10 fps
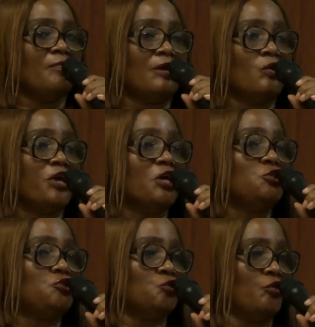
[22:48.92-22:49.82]
But
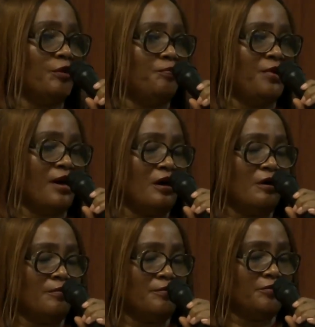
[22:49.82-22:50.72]
looking through
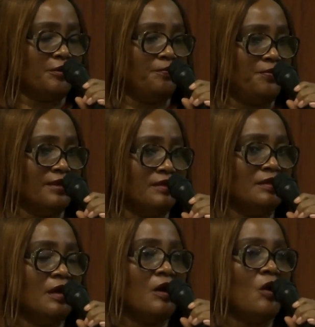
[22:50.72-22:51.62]
the
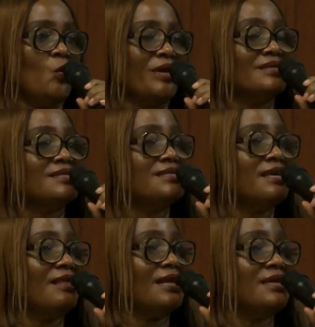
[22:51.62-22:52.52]
bill, we can
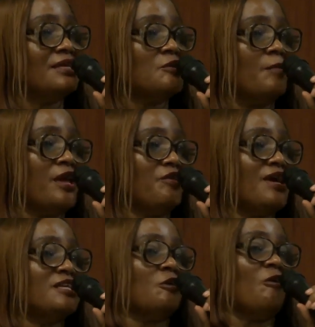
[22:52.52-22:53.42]
see that there are some
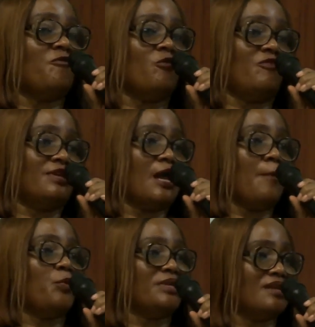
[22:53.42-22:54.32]
areas of
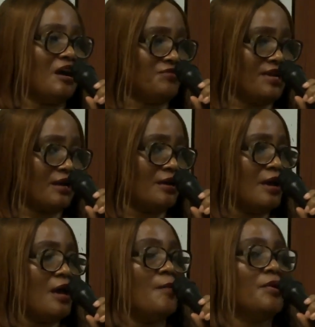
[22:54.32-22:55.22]
overlap with
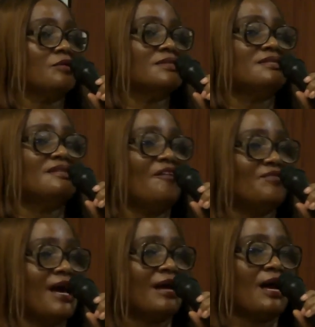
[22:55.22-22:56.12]
NAFDAC, because
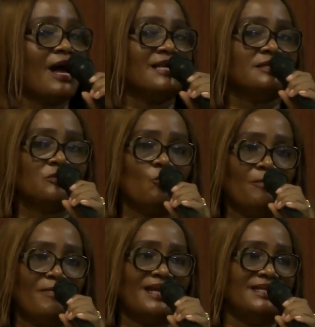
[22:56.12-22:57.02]
NAFDAC has its
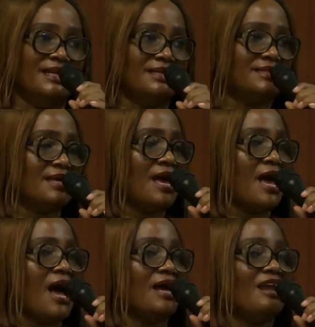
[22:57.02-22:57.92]
own mandate,
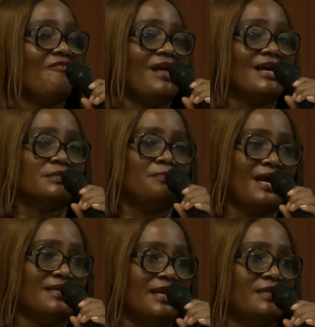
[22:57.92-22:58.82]
and NAFDAC's
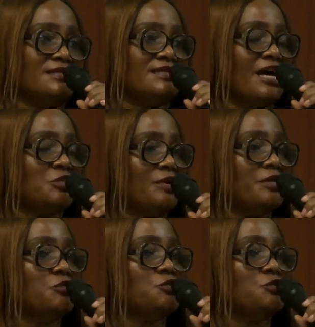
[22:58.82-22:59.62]
mandate is actually